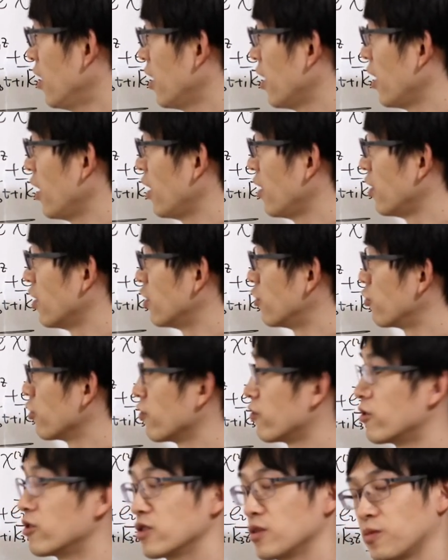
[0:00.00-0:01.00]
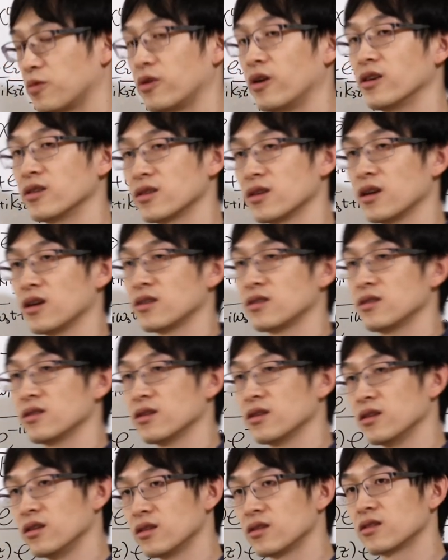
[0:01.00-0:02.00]
And the reverse process
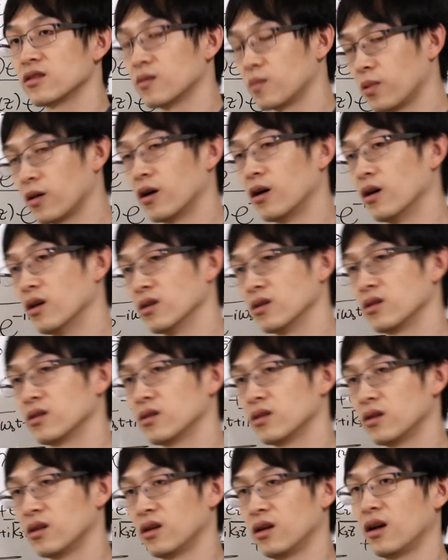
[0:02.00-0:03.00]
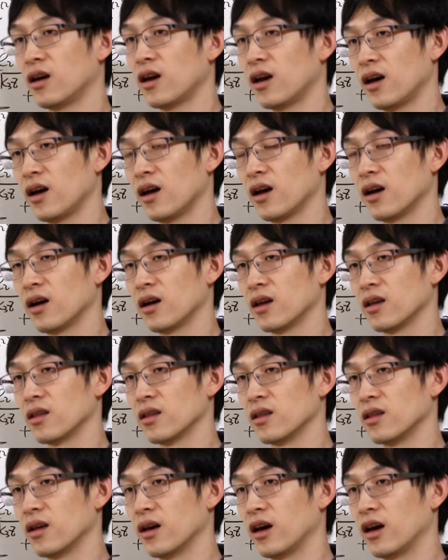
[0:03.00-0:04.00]
is the part
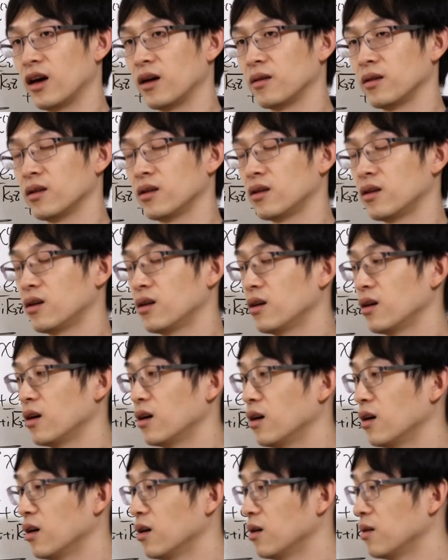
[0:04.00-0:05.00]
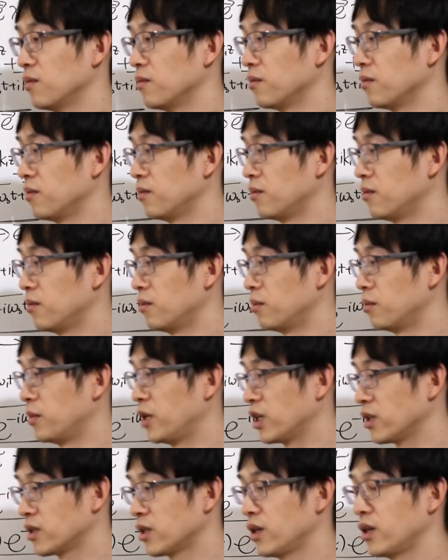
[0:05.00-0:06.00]
that
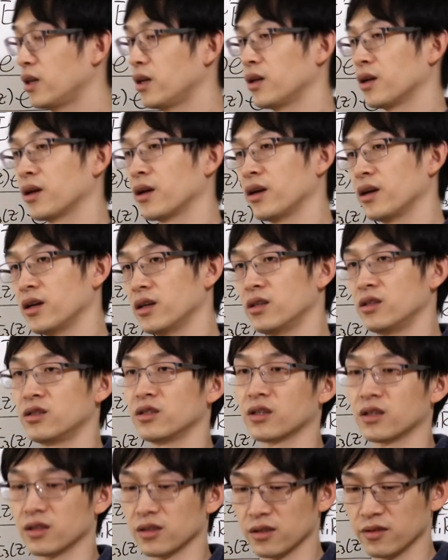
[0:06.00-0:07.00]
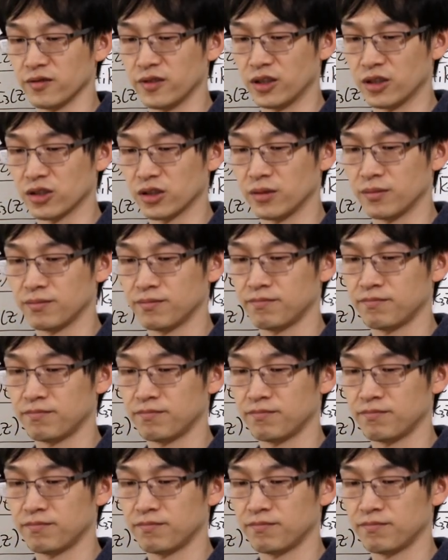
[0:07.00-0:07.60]
maintain energy conservation.